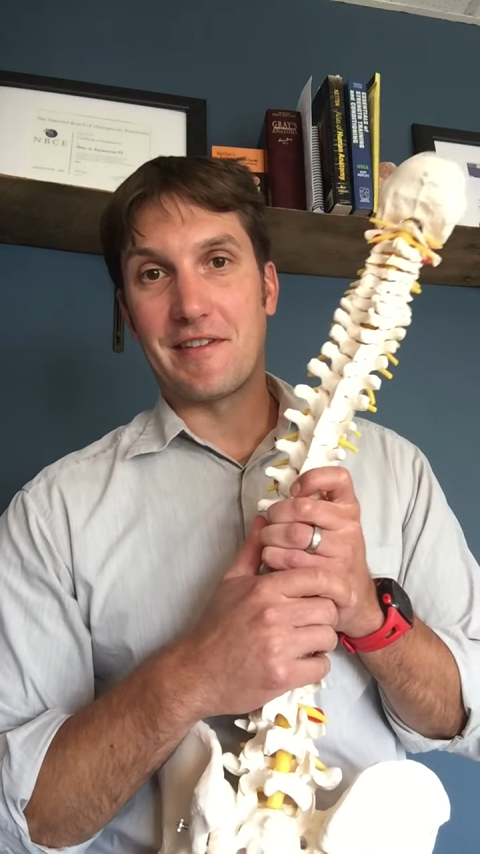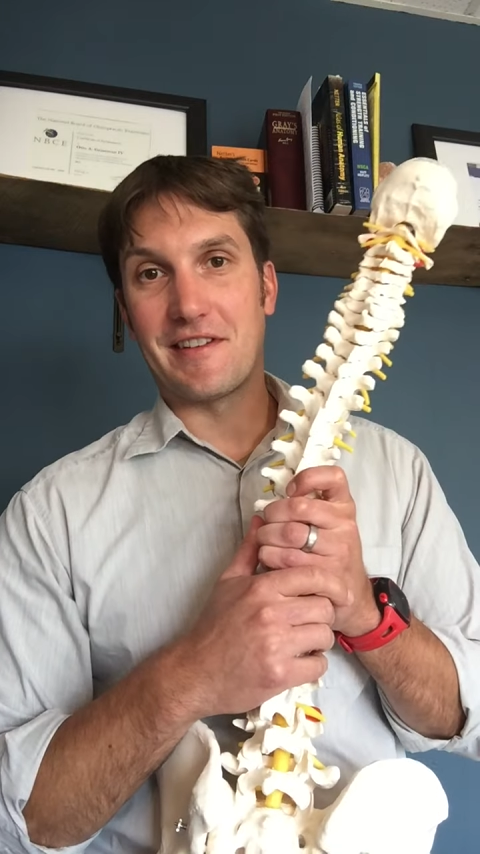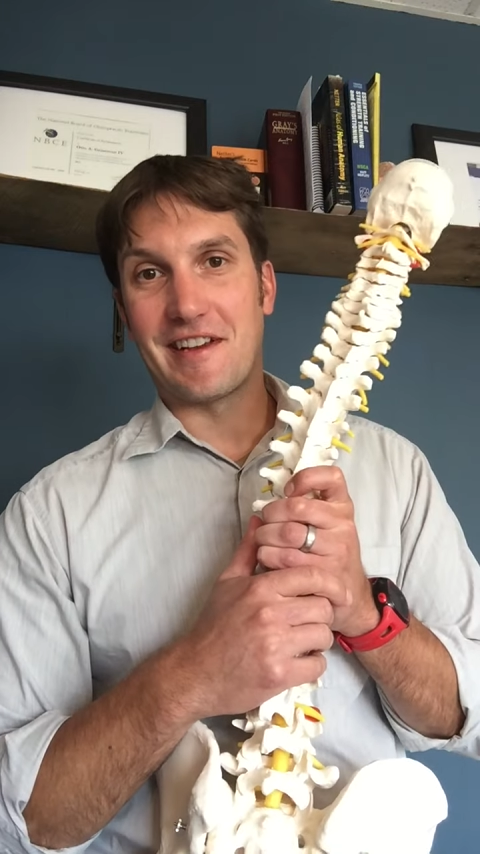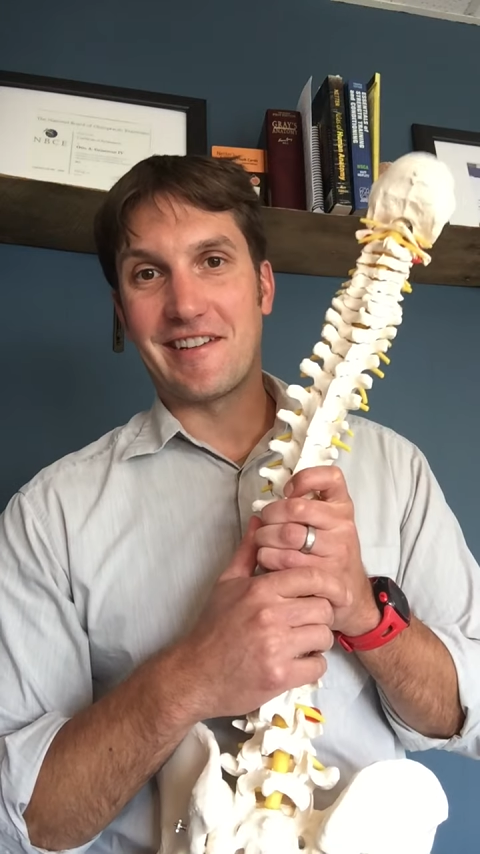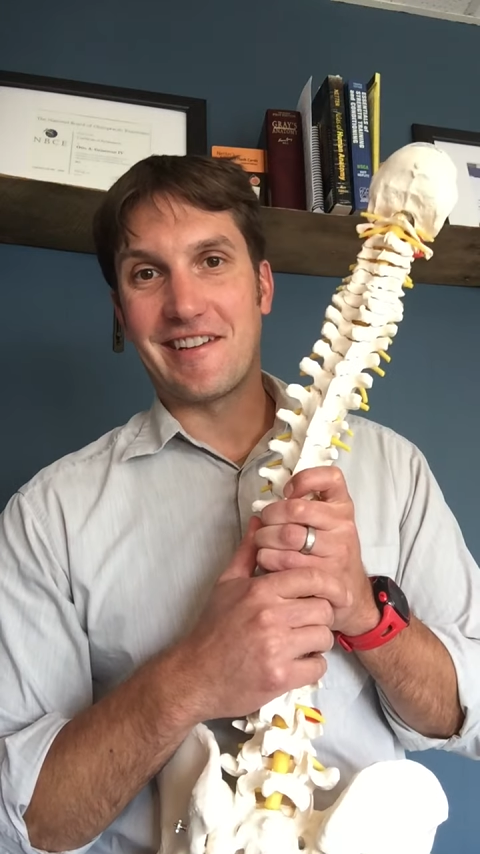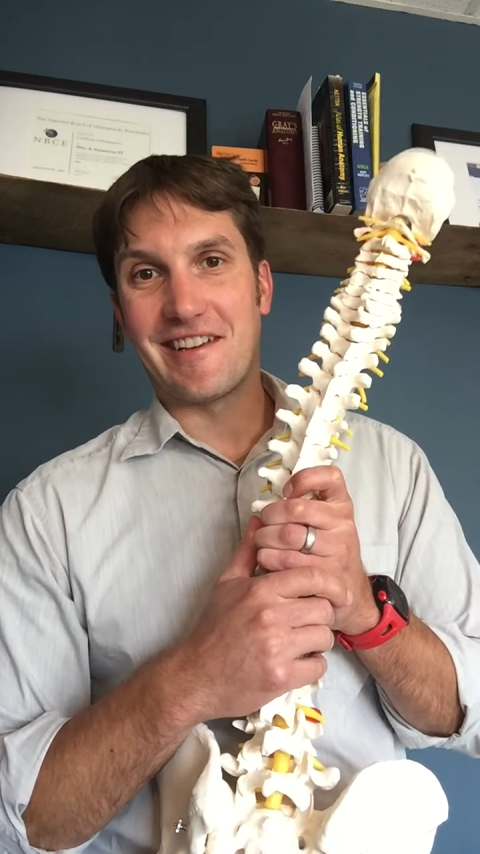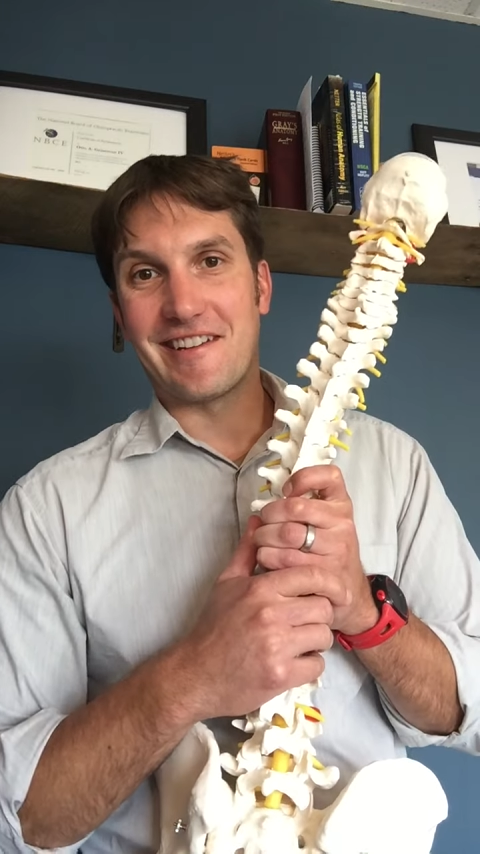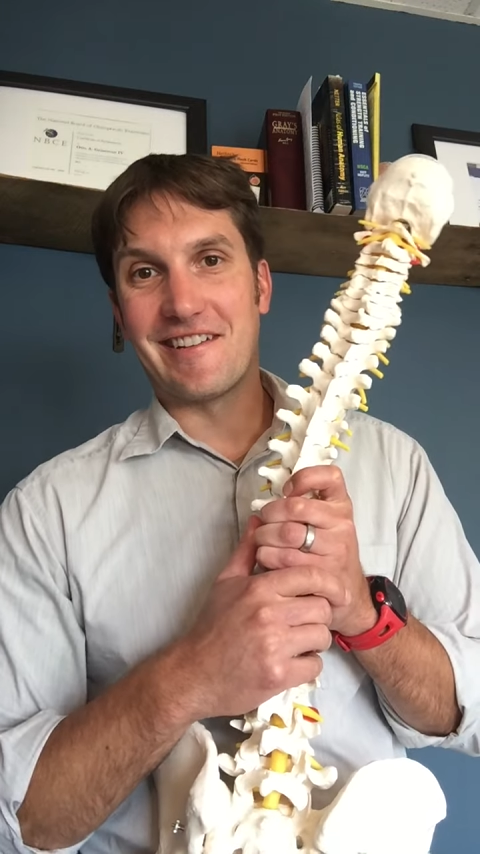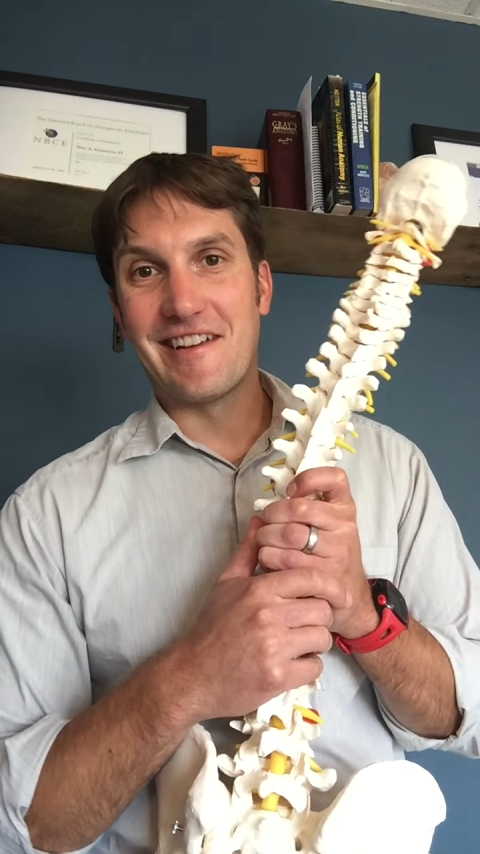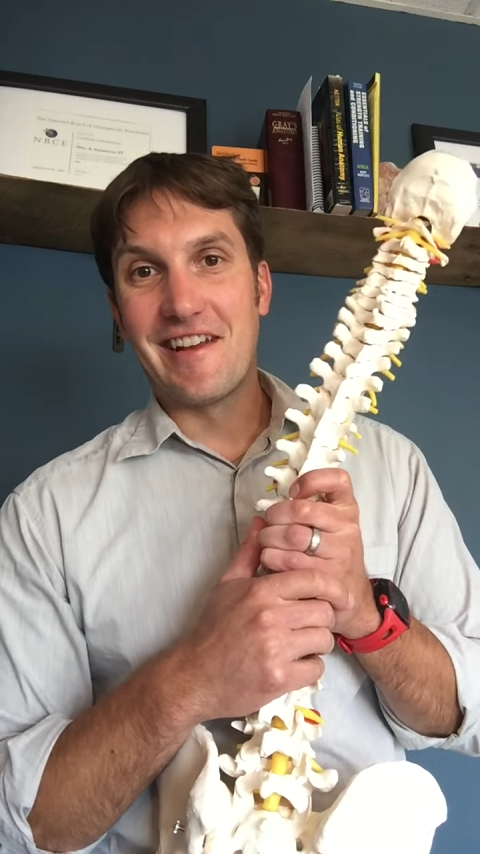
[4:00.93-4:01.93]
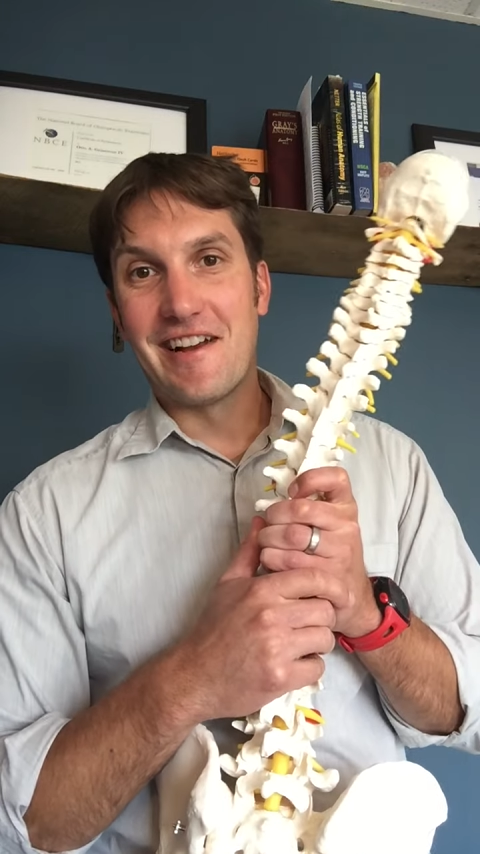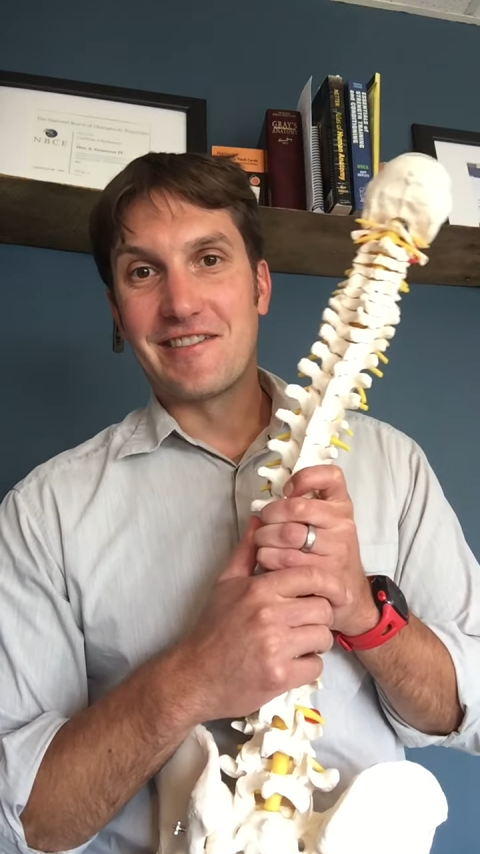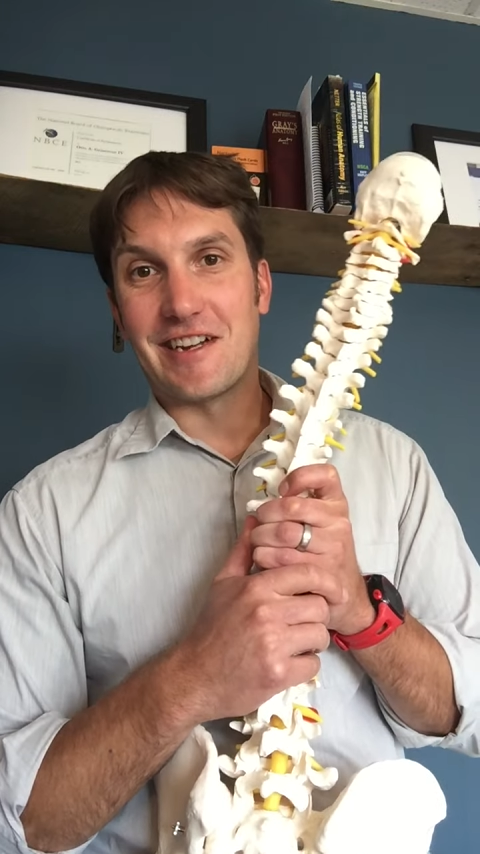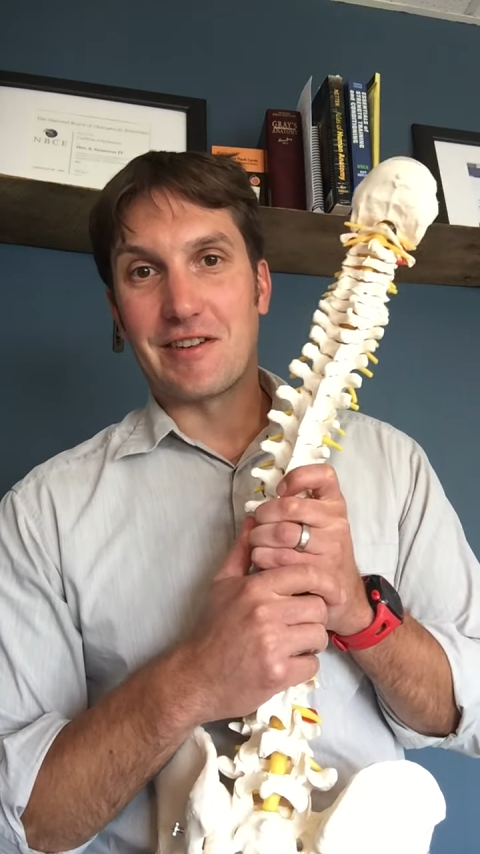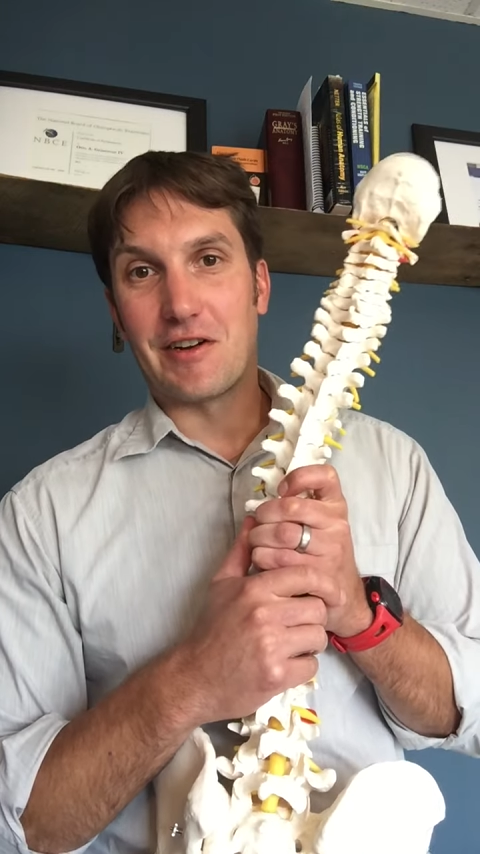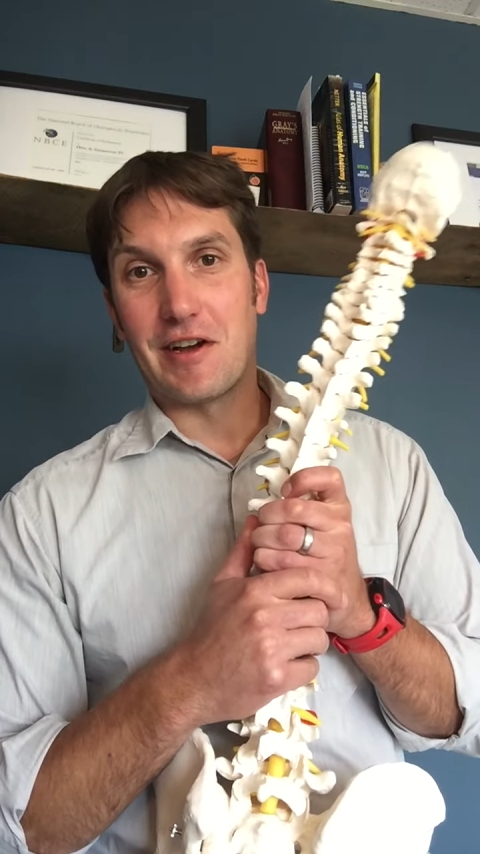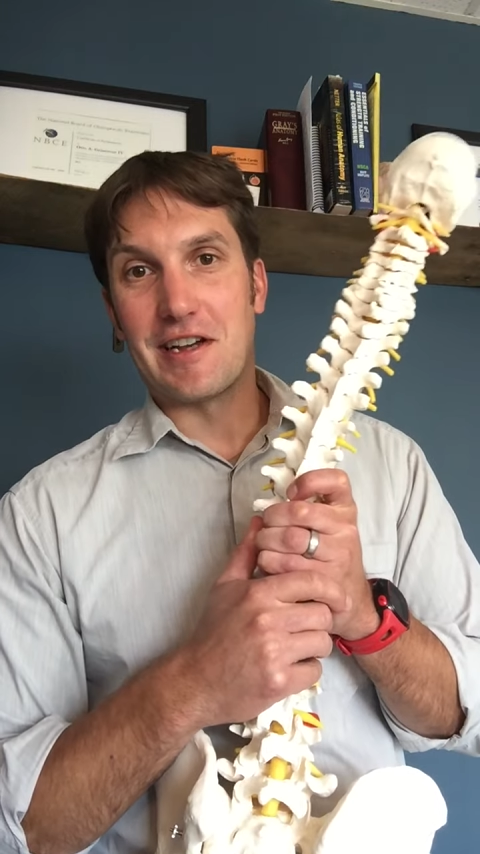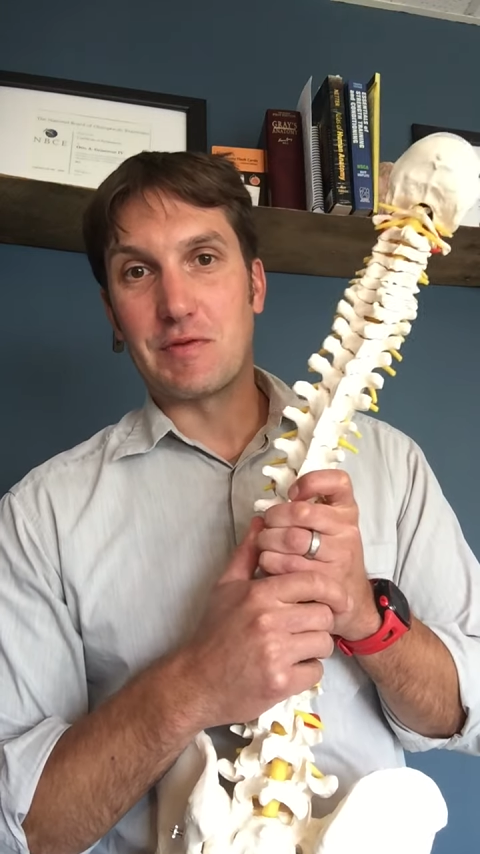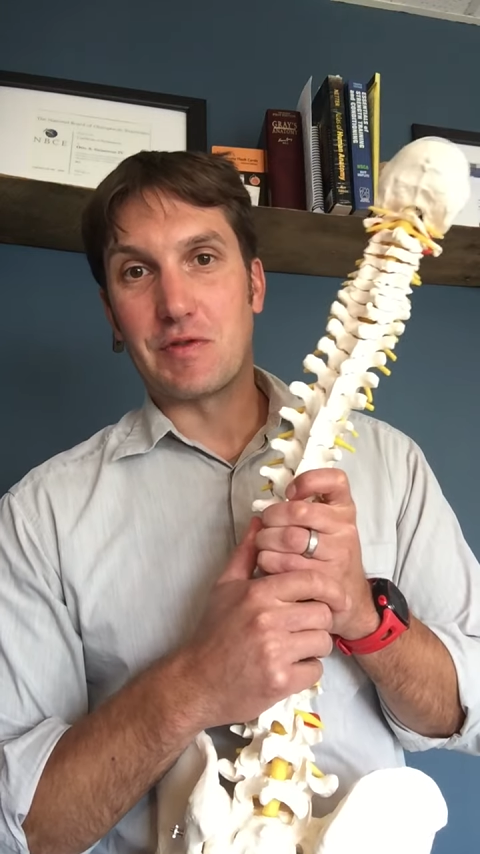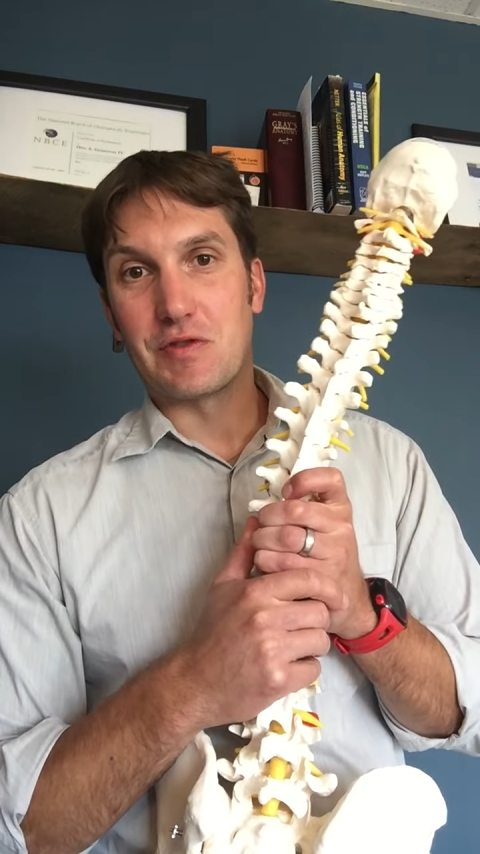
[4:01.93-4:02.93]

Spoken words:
Okay, again, Dr. Otto Geiseman with